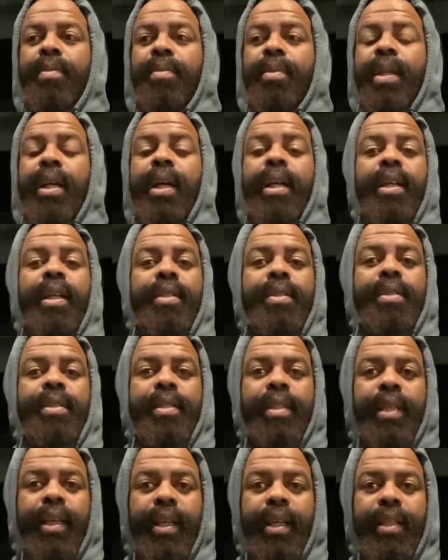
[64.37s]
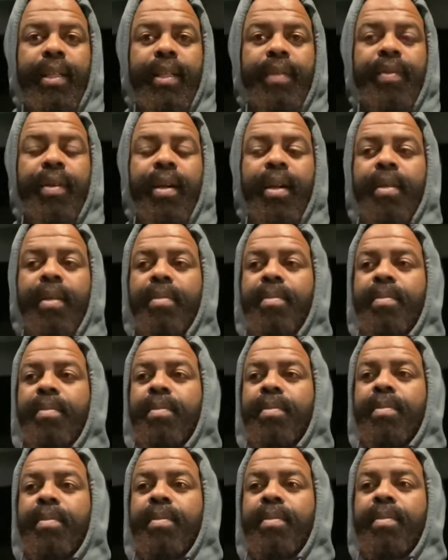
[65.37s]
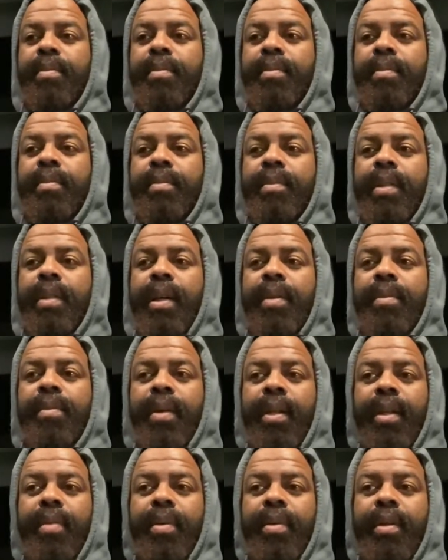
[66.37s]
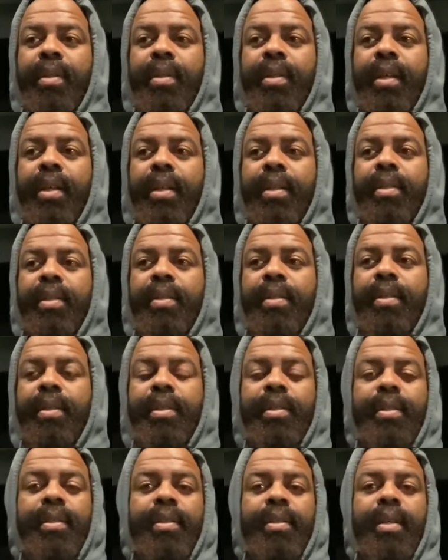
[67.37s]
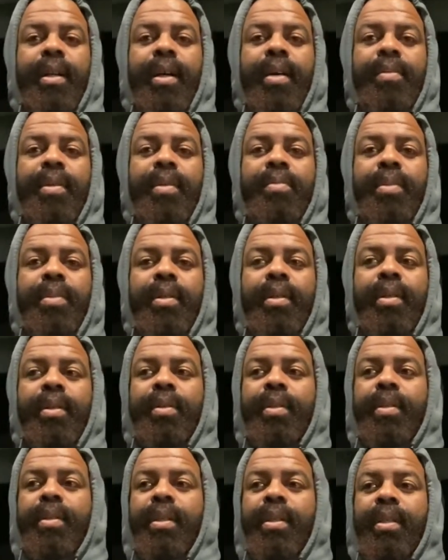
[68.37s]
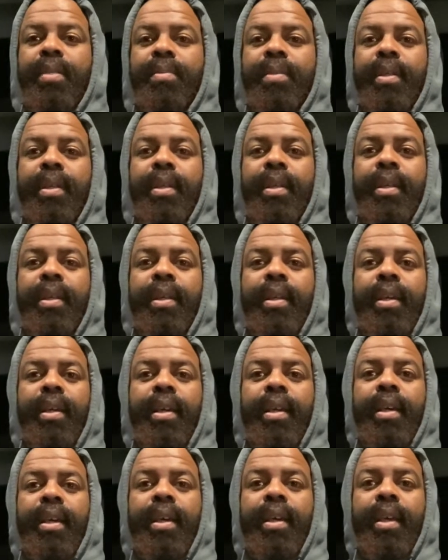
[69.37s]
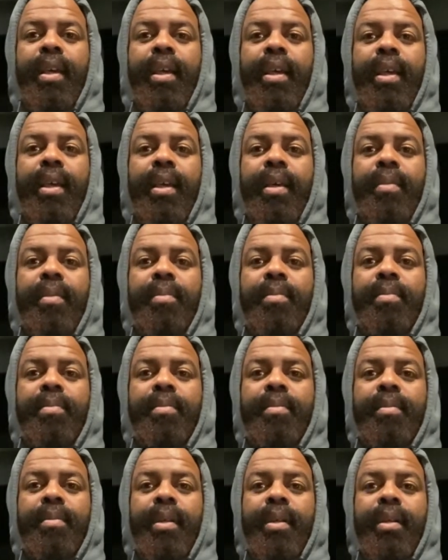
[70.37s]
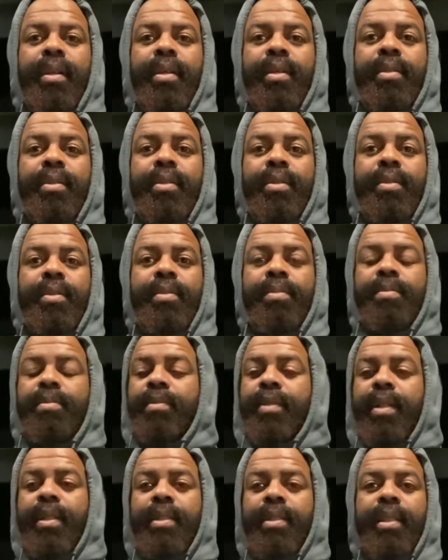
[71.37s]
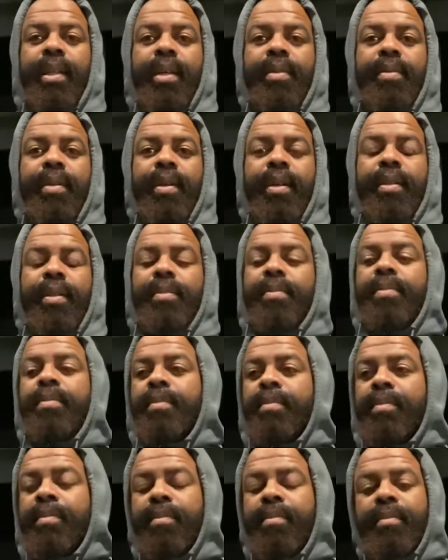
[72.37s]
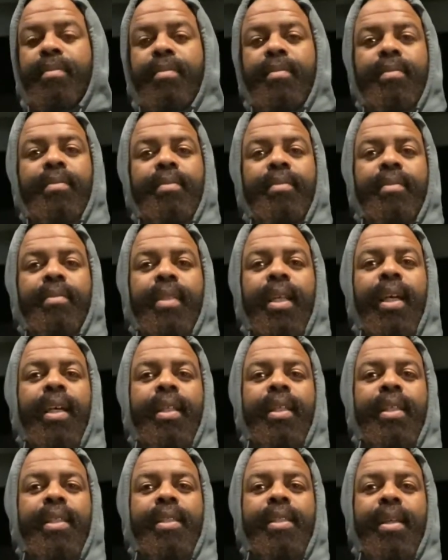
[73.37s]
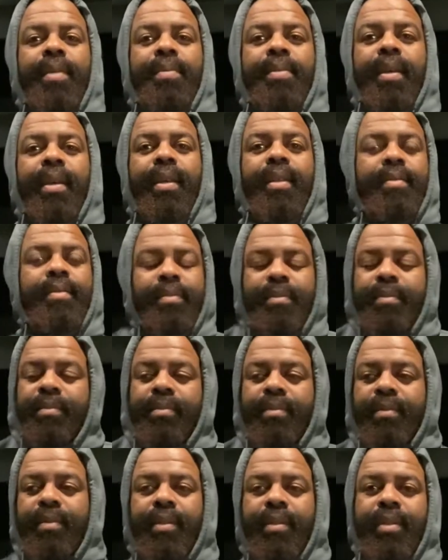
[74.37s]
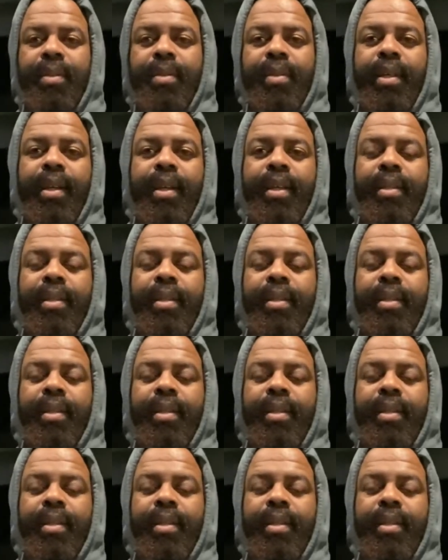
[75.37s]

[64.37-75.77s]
what I understand. If I'm not right about that, you can comment below and tell me, hey, dude, that's not right. I can accept that. It's okay.